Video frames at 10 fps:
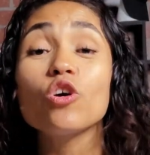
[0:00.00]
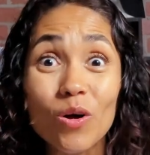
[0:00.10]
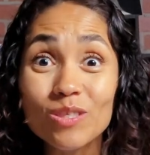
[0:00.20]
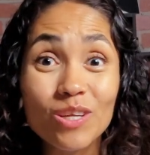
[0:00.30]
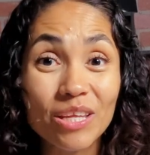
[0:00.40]

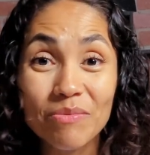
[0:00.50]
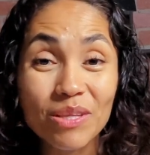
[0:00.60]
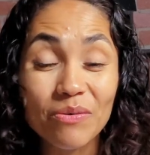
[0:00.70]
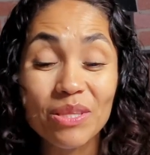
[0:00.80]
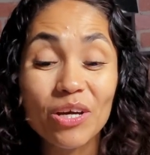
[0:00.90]
Also, let me
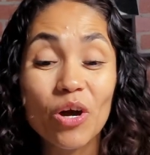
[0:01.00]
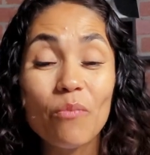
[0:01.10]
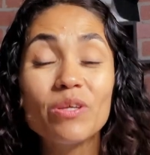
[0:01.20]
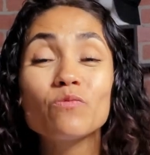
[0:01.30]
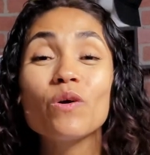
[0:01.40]
know in the
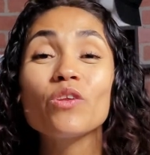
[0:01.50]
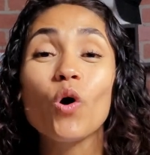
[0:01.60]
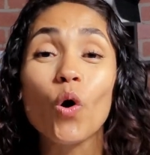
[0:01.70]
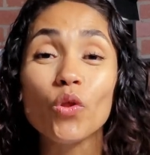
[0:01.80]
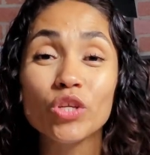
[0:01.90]
comments what
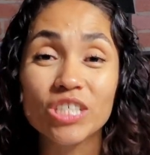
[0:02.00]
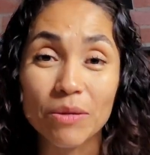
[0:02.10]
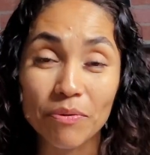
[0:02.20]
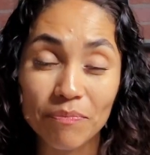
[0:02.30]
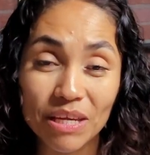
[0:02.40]
other
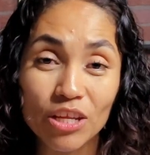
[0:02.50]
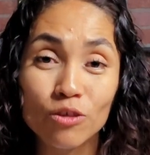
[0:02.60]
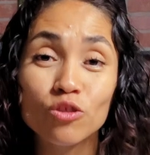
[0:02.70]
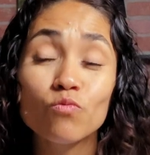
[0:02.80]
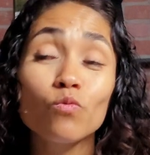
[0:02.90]
type of
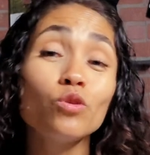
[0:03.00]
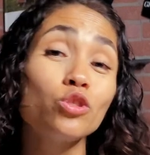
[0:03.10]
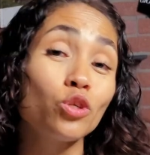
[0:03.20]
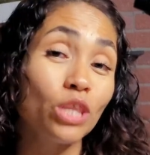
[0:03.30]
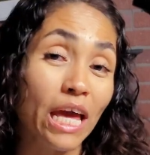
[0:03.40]
videos would
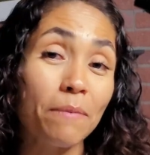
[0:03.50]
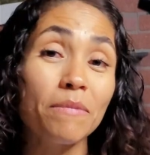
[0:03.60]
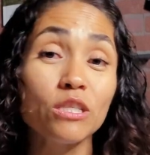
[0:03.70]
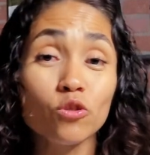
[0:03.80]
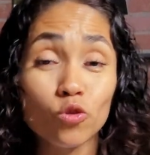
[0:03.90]
you like
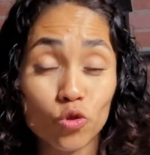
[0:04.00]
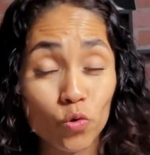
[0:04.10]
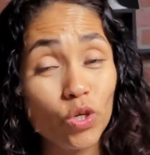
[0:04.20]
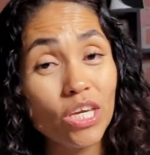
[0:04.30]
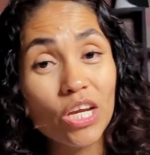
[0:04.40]
me to do
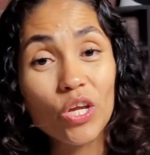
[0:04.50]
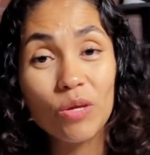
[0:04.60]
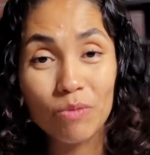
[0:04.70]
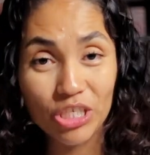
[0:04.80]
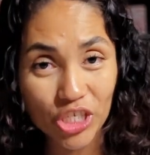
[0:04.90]
here
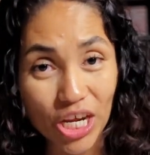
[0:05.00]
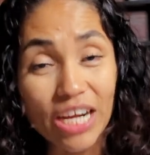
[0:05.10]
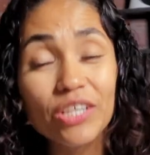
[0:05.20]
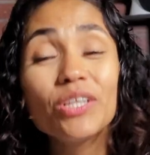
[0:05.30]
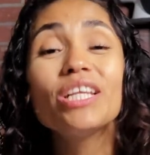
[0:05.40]
in my
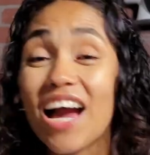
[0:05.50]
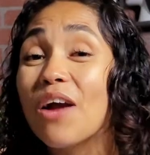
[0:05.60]
channel.